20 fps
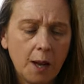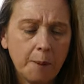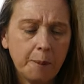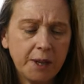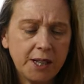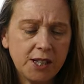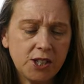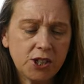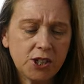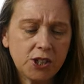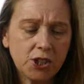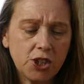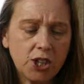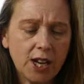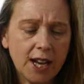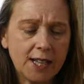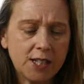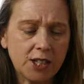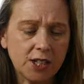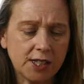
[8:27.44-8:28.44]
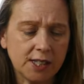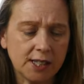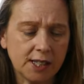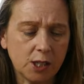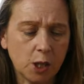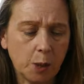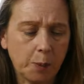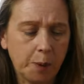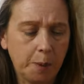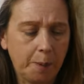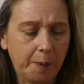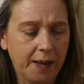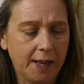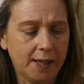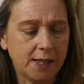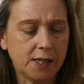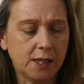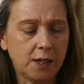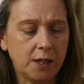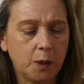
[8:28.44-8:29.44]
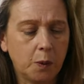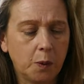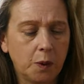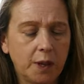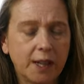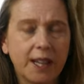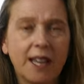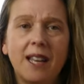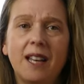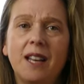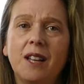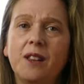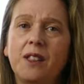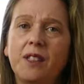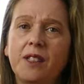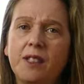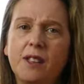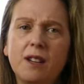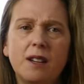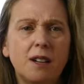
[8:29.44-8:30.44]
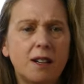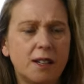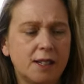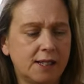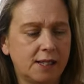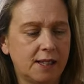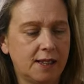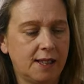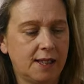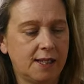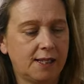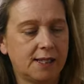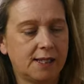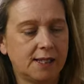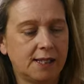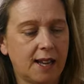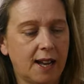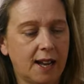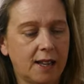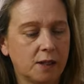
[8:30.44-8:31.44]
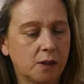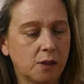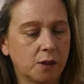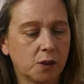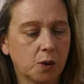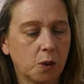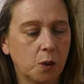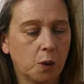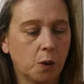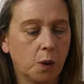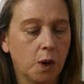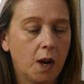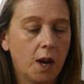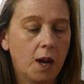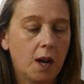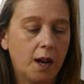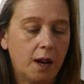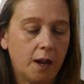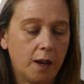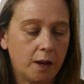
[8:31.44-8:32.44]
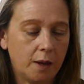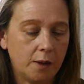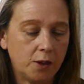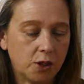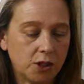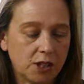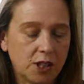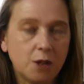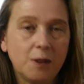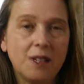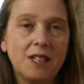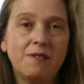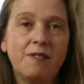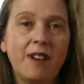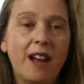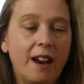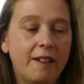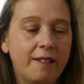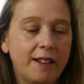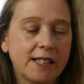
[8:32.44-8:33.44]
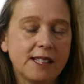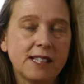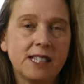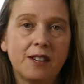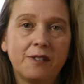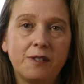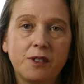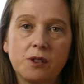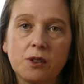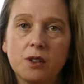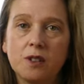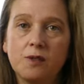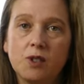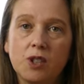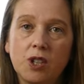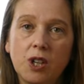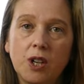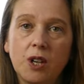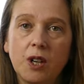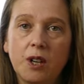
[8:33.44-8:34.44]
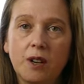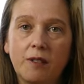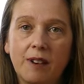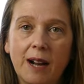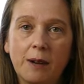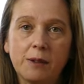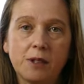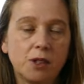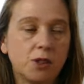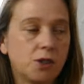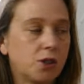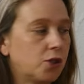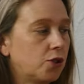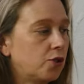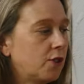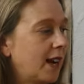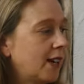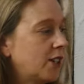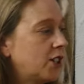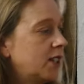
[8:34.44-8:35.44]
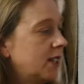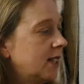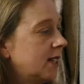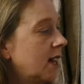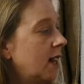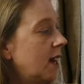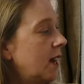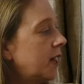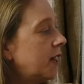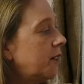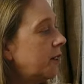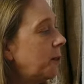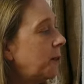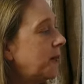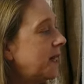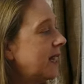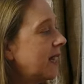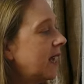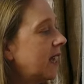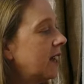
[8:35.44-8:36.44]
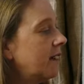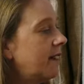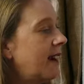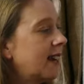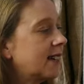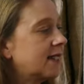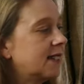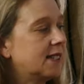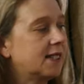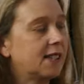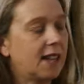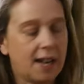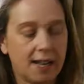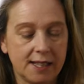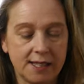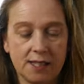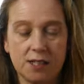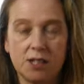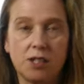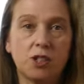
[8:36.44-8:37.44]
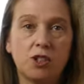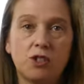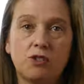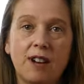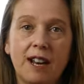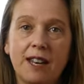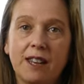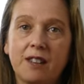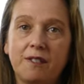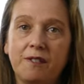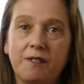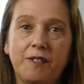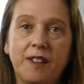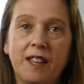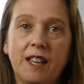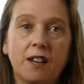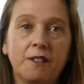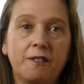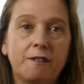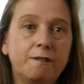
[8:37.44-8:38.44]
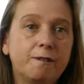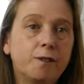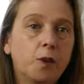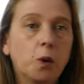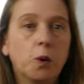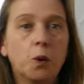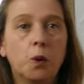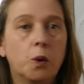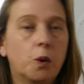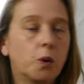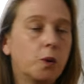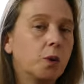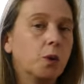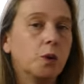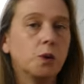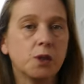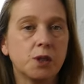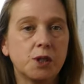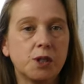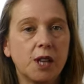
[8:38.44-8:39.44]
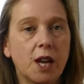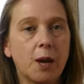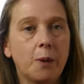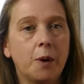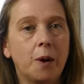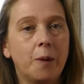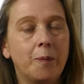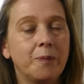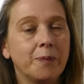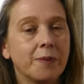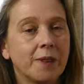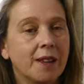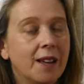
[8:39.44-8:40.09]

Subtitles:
but it just changes it up a bit. So you're working in thirds and then scales, or just doing various different sort of turnarounds and stretches. There are particular exercises to strengthen finger four or so on.